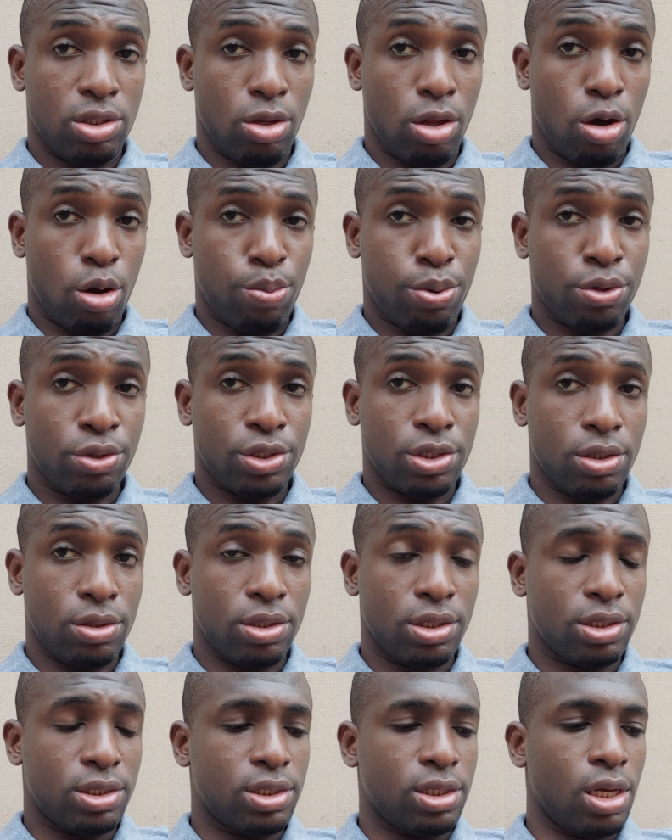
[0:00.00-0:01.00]
up until
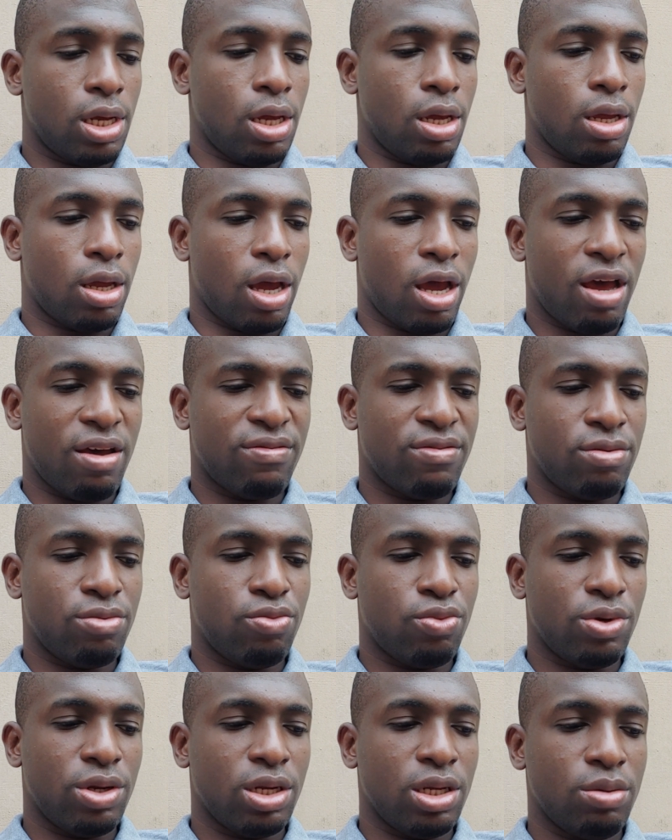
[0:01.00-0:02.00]
this year
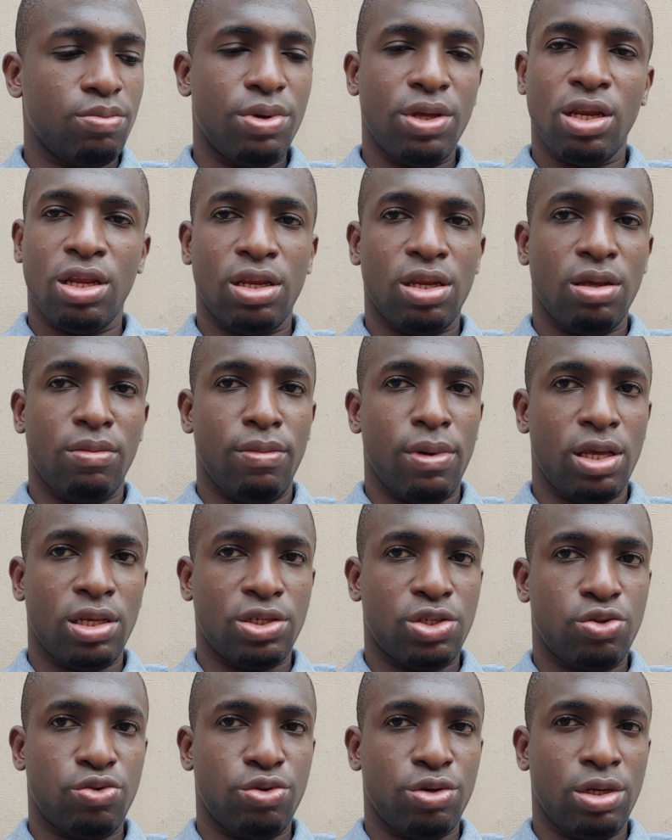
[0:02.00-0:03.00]
haven't really been in the
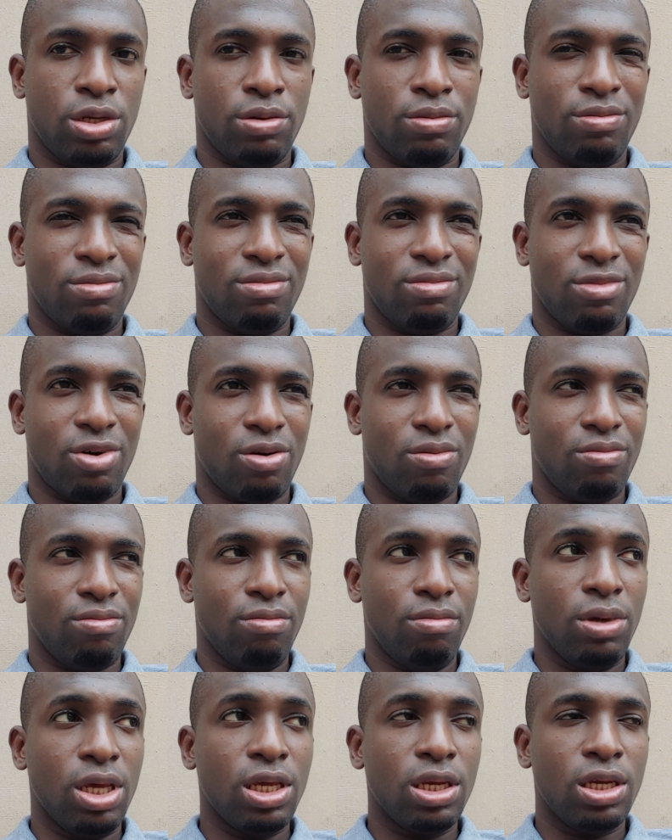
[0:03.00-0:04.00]
mainstream
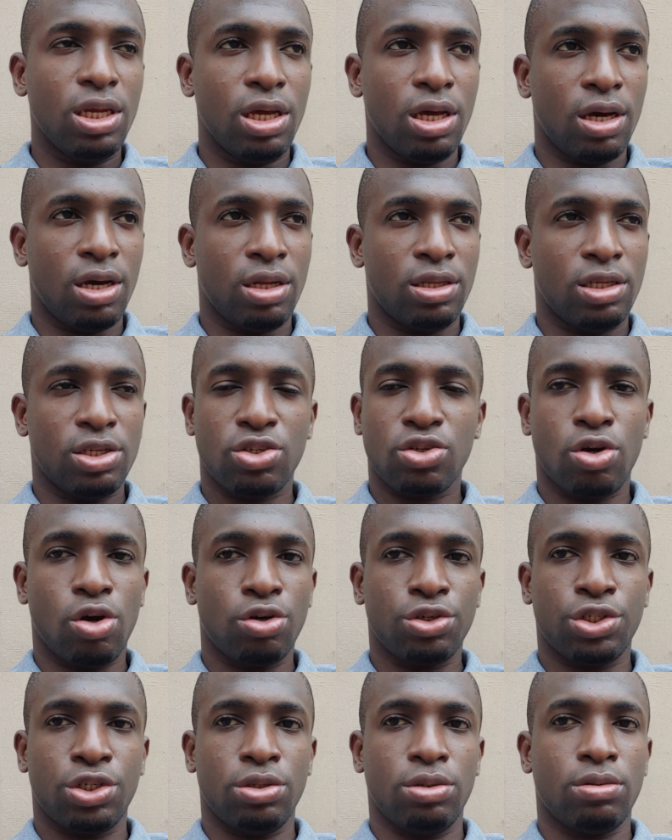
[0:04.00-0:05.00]
media
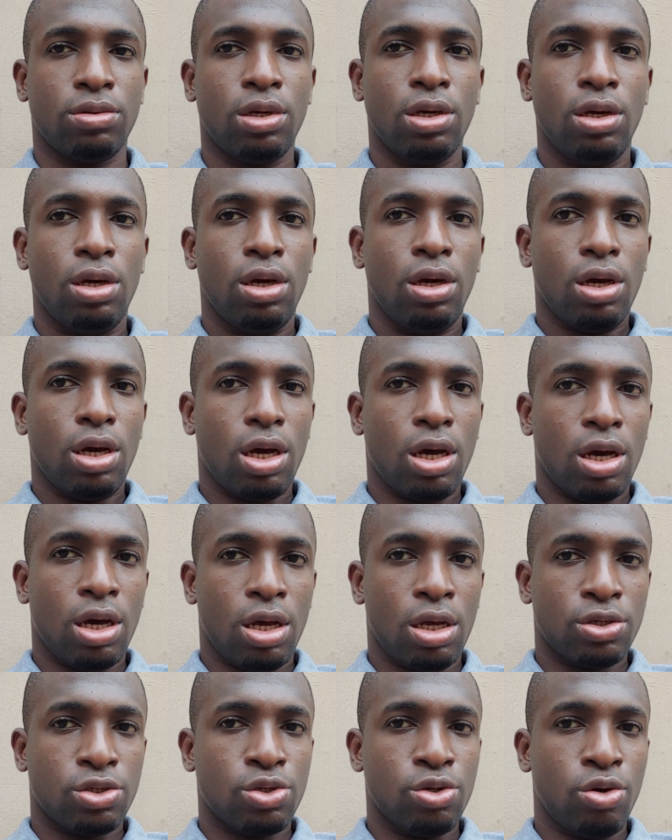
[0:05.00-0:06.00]
discussion.
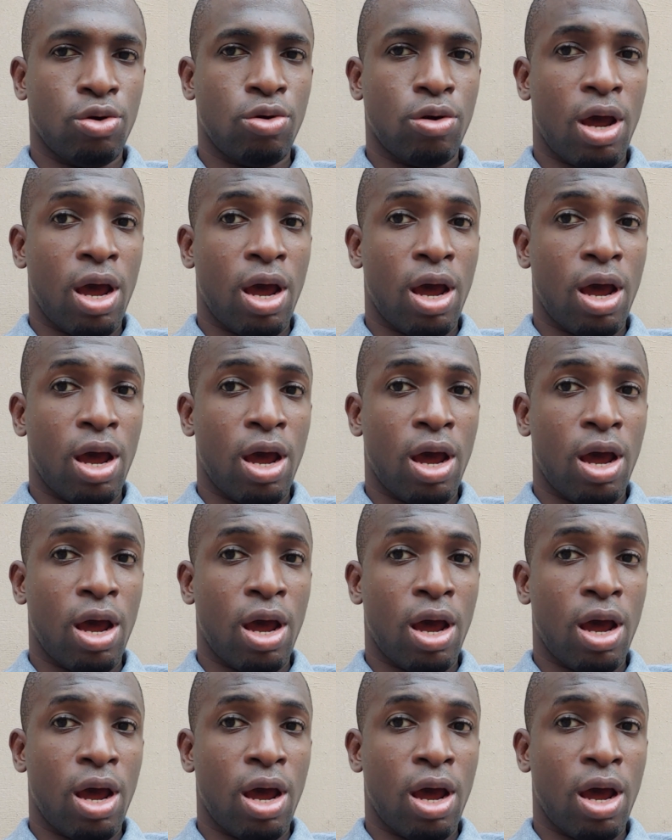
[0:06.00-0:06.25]
So